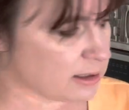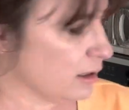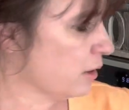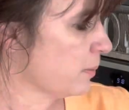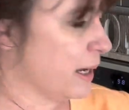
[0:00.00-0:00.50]

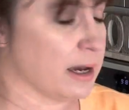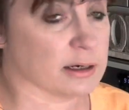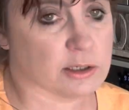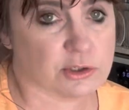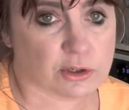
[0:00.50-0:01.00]
another
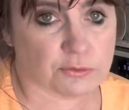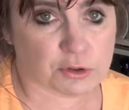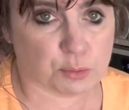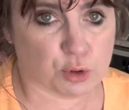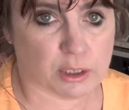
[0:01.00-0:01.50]
package of
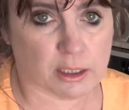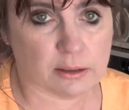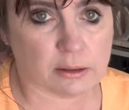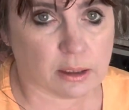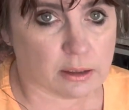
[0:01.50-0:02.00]
the
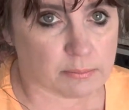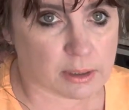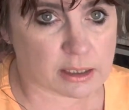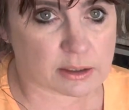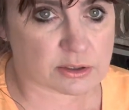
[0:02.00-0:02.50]
pudding
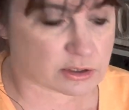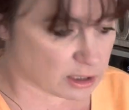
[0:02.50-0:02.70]
mix.